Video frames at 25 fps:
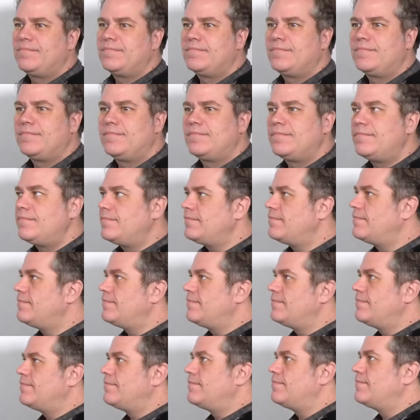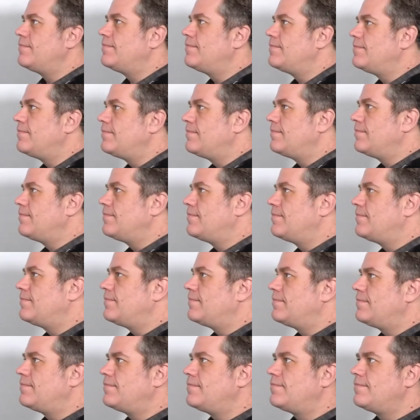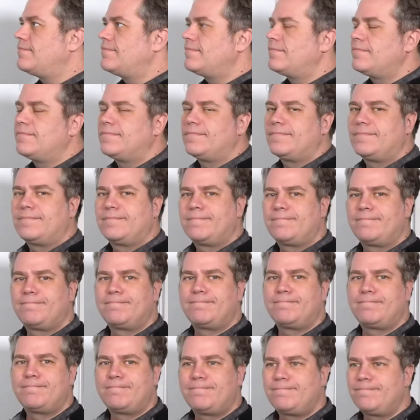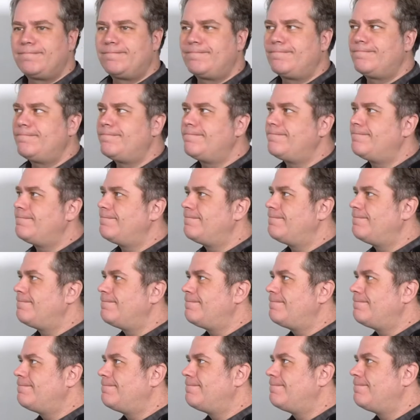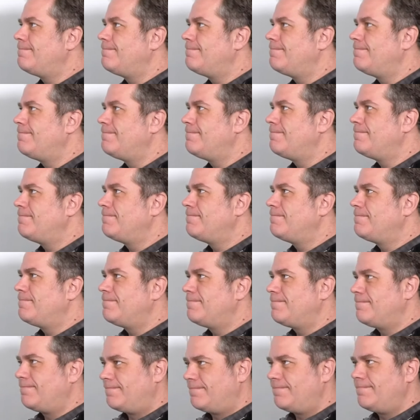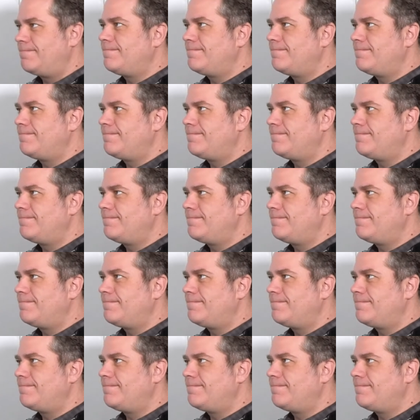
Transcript: (silent)